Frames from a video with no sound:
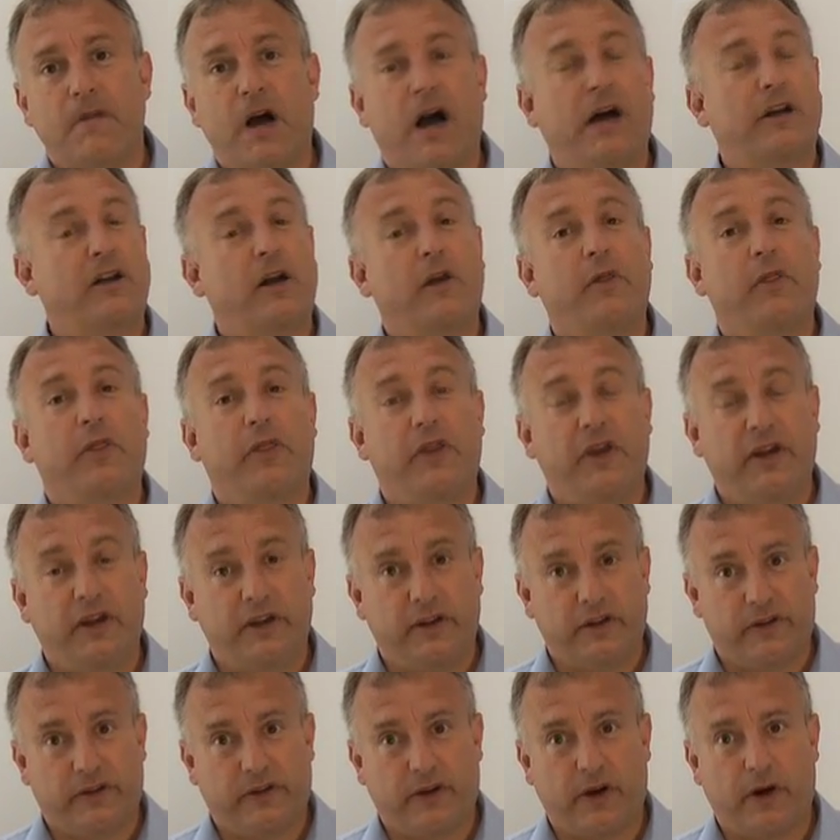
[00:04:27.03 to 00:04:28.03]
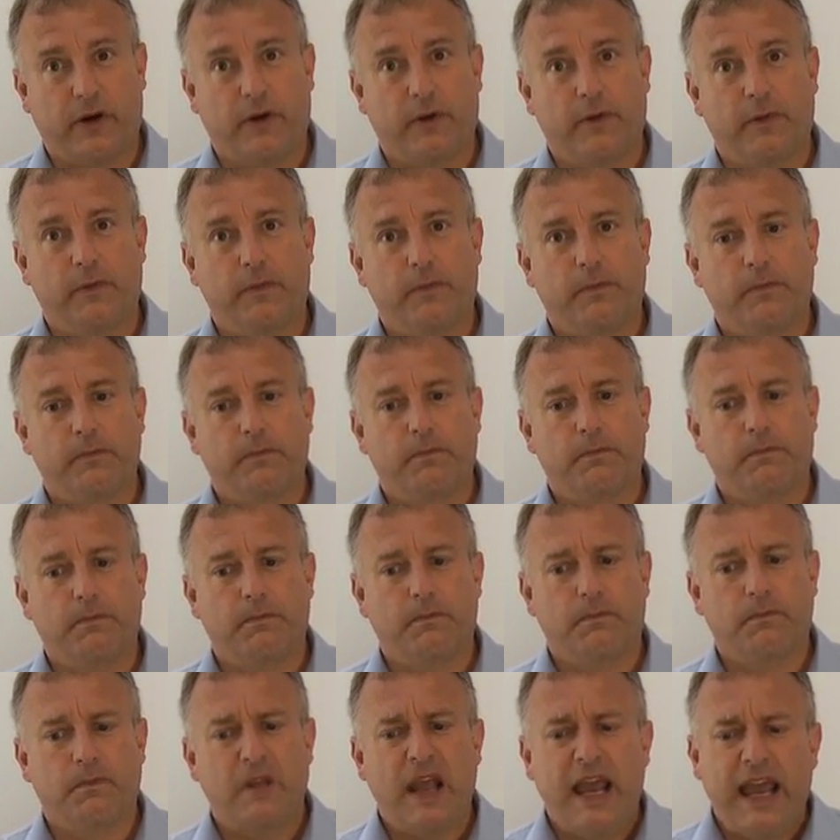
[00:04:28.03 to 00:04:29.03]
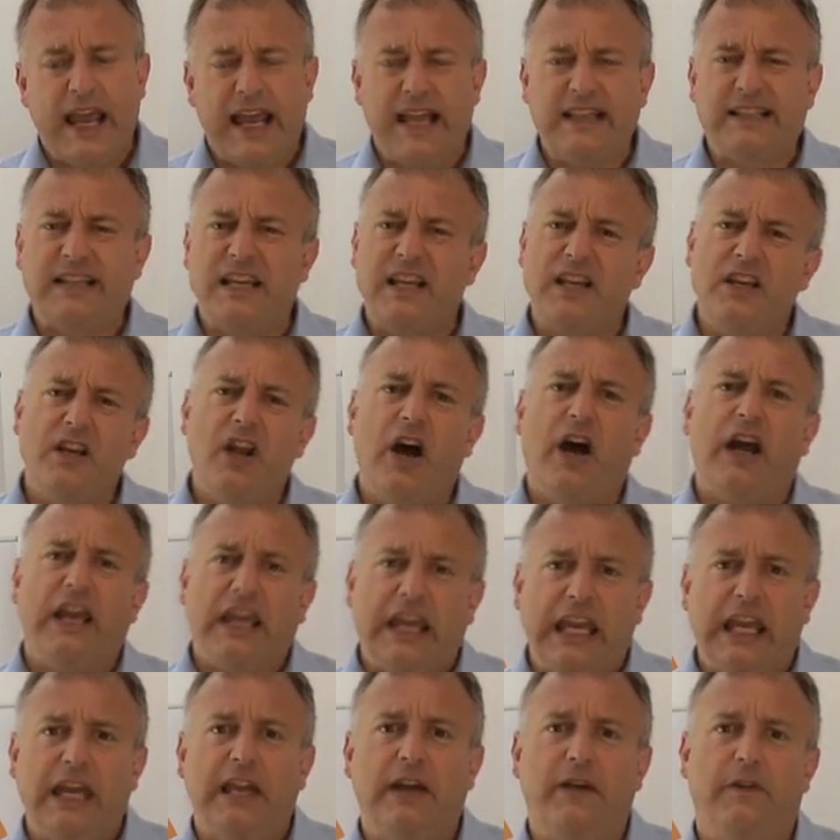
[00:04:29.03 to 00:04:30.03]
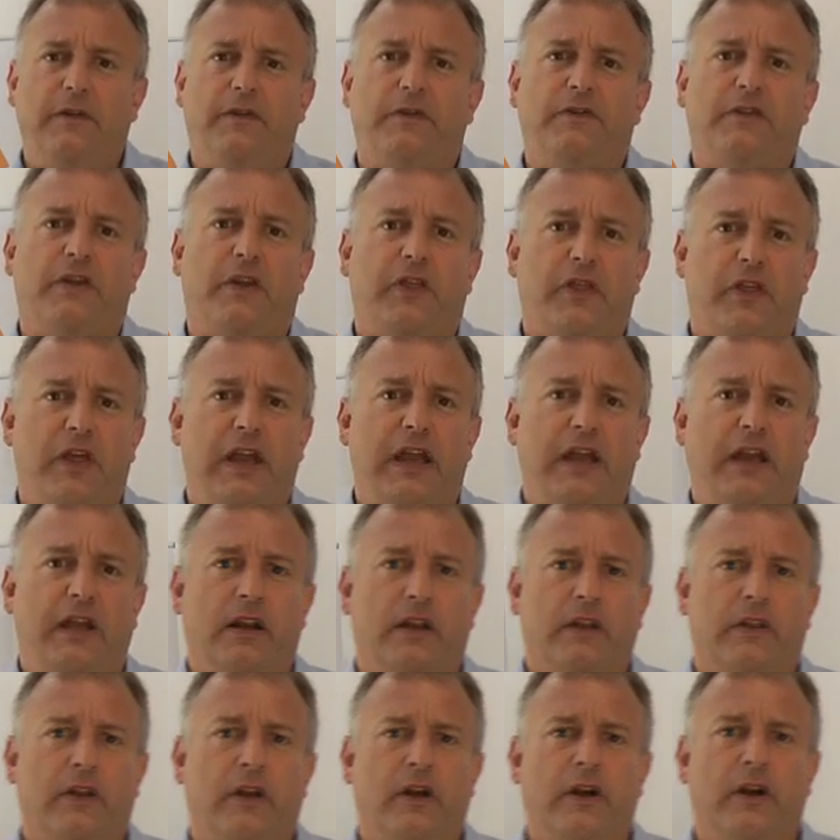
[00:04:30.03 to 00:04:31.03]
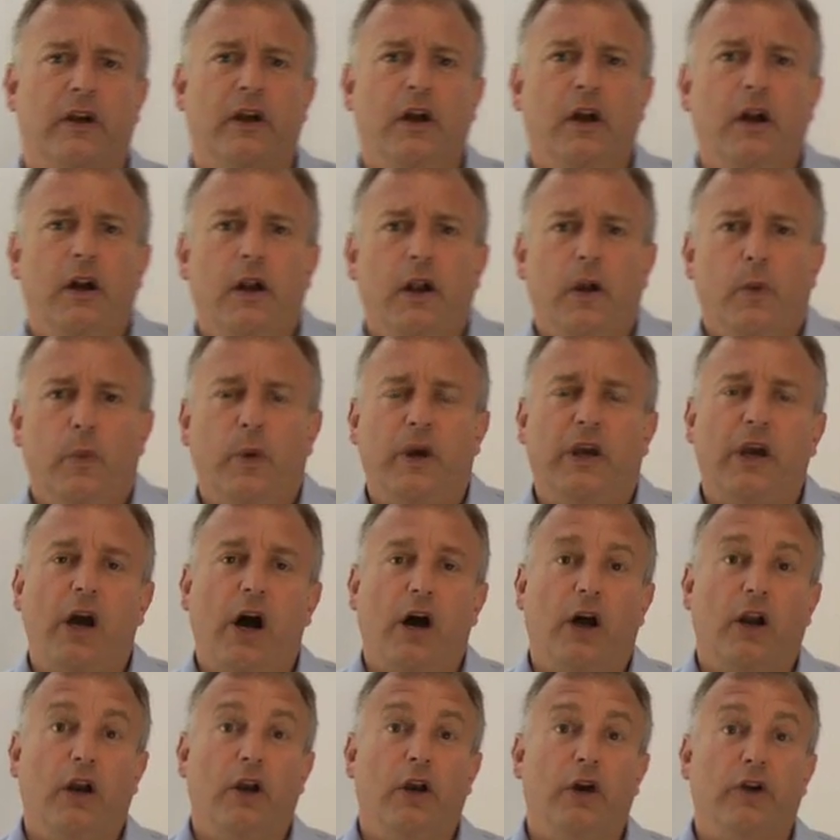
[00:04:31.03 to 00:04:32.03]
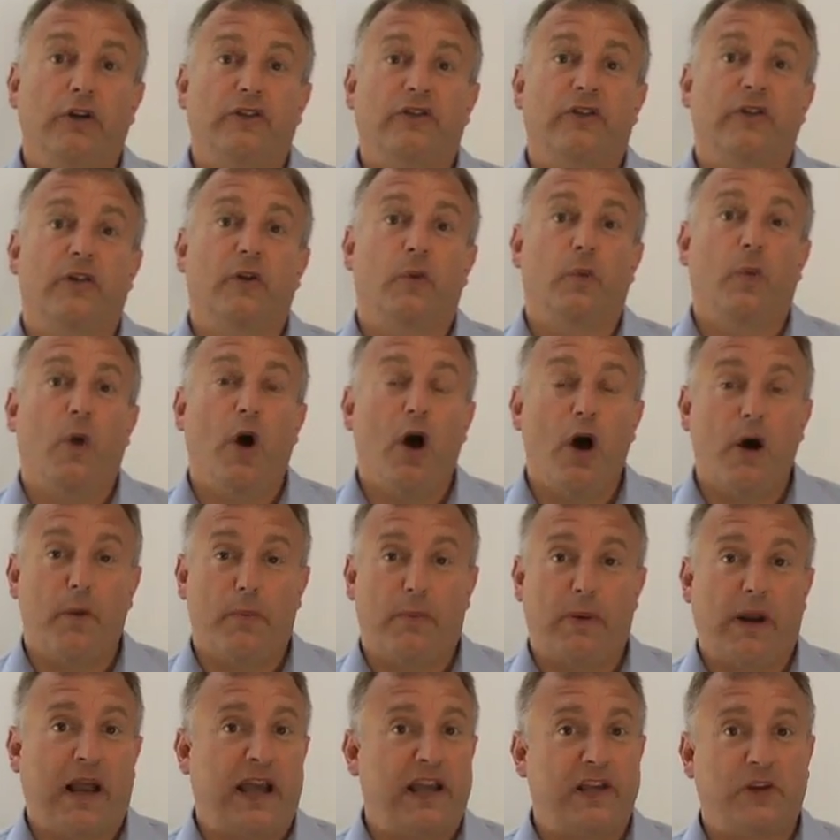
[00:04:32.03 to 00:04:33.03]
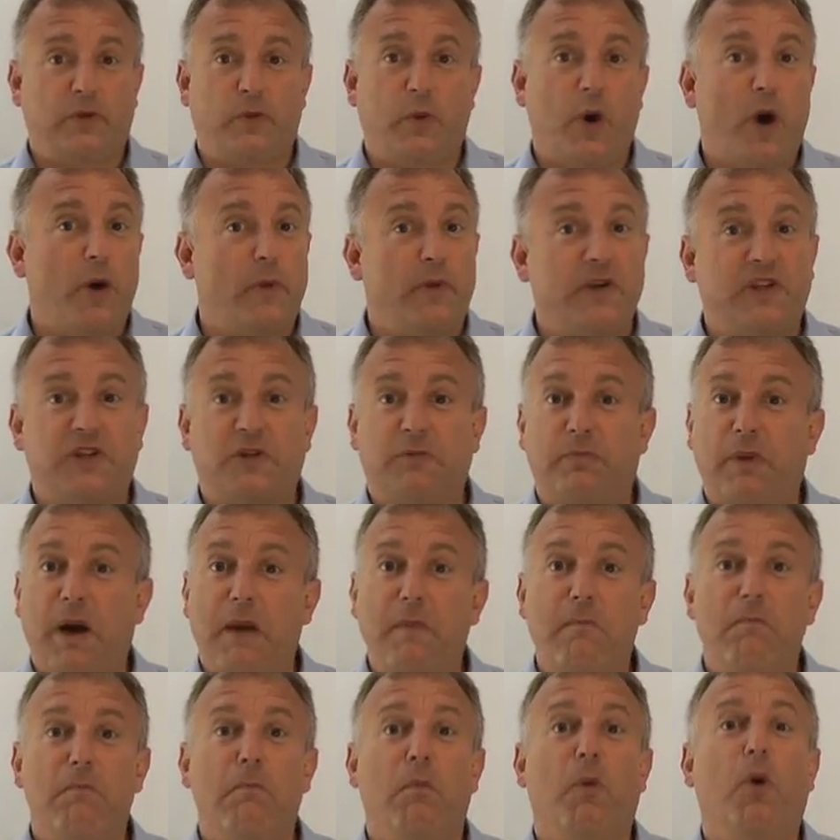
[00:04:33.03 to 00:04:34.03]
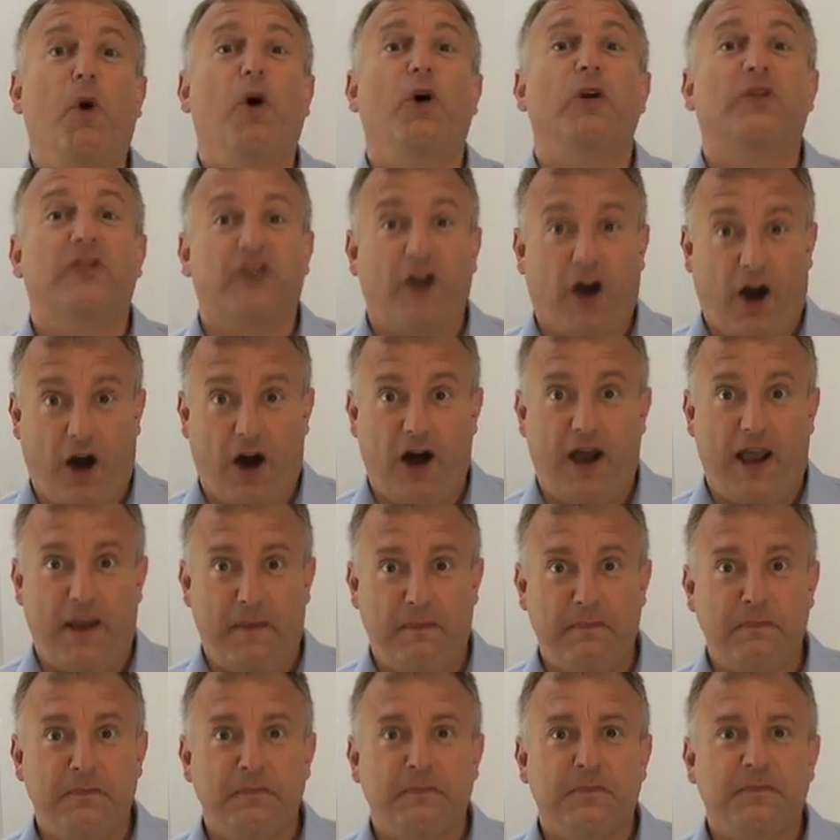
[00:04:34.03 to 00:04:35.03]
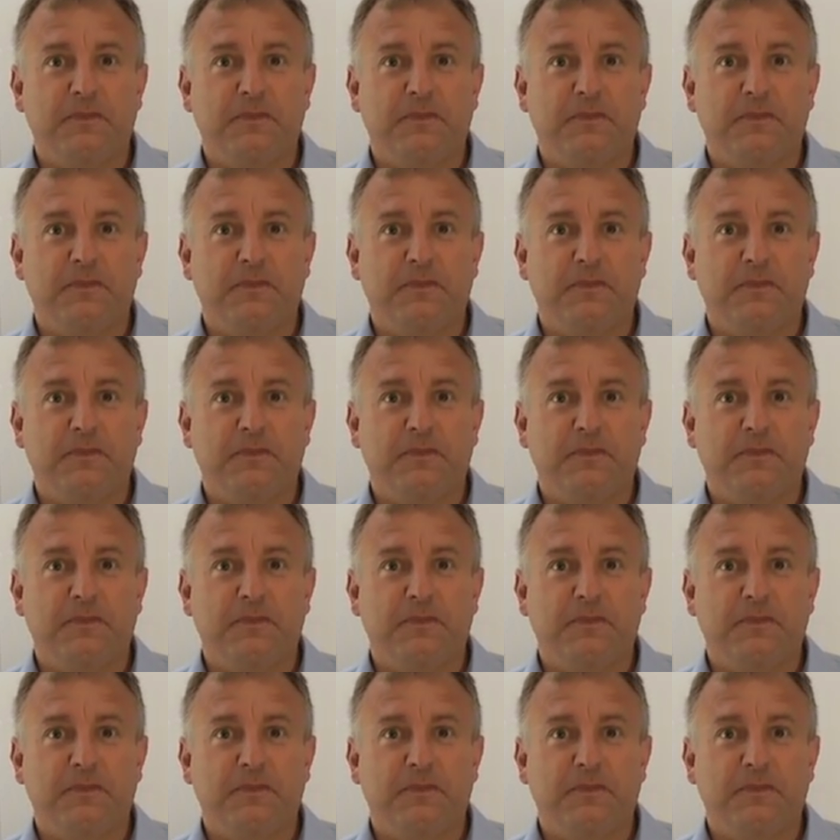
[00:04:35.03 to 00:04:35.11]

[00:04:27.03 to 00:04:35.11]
I don't think so. Is it naive to think that we can't look to the workplace where we spend more time